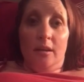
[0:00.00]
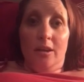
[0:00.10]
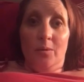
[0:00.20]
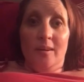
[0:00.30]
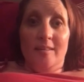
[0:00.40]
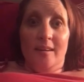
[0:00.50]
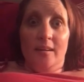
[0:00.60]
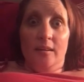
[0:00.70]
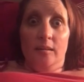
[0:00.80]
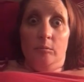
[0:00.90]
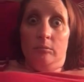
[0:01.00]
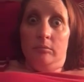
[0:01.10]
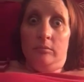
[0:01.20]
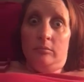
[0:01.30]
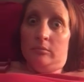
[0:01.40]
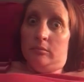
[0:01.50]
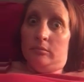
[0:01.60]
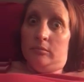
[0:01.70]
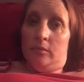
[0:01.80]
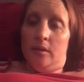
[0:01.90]
you don't want to date him,"
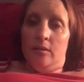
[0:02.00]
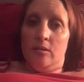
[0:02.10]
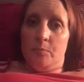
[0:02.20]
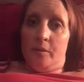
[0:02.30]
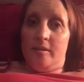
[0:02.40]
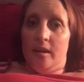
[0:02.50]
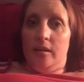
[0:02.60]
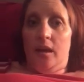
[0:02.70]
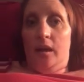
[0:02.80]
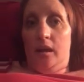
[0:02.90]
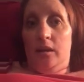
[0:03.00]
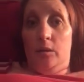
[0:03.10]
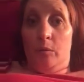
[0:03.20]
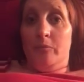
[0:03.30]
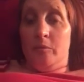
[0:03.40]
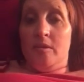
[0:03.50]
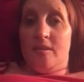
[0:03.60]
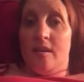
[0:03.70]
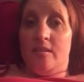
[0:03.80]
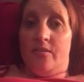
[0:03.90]
and just pretend like I knew him from the
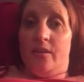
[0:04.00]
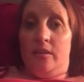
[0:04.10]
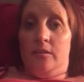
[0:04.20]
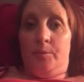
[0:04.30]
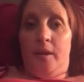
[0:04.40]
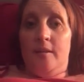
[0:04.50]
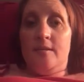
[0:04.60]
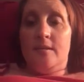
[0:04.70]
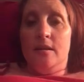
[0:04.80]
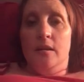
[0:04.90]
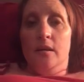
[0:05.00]
sex offender place.